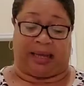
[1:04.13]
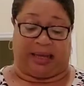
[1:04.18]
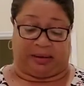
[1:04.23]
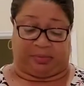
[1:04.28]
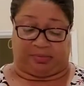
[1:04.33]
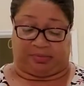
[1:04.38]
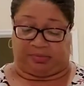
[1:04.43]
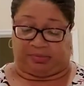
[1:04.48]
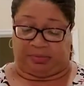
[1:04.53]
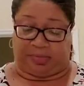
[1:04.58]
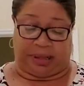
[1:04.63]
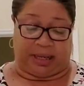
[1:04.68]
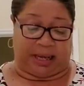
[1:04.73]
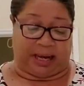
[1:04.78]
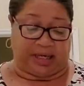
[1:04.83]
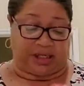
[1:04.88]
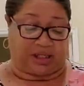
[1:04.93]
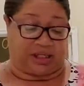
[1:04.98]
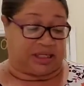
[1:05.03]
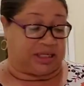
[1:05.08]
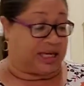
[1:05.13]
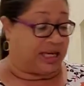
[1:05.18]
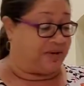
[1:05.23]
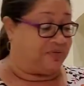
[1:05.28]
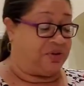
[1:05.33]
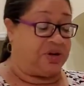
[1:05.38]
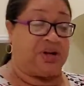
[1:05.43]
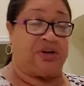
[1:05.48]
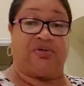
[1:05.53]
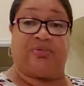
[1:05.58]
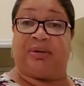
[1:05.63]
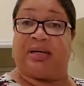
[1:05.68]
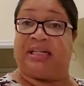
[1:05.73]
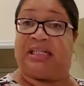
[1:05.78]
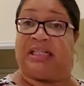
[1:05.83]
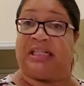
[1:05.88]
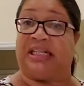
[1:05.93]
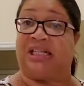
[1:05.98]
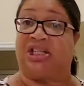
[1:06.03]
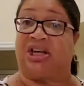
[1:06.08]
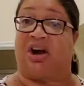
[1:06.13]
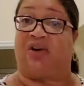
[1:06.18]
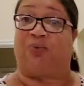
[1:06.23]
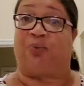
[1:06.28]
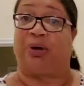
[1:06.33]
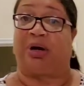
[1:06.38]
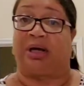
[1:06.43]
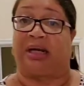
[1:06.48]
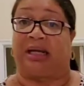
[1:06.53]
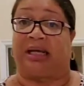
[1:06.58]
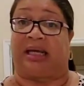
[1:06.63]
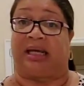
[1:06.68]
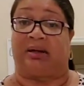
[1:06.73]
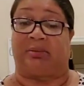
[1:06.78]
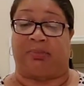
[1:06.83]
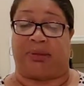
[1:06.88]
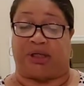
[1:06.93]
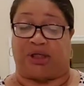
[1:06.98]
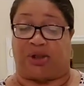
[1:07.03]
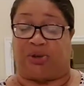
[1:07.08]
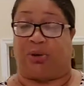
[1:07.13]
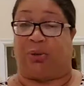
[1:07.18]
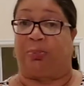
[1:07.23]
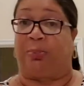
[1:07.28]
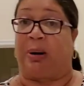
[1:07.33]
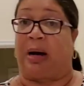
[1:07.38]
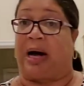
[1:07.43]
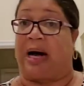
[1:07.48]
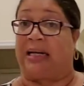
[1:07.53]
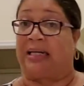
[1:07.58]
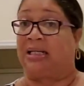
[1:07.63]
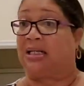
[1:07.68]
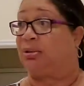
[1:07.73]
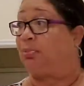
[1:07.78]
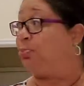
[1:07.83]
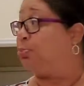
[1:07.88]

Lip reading: am actually not even going to rinse these off. We're going to get them into a pot to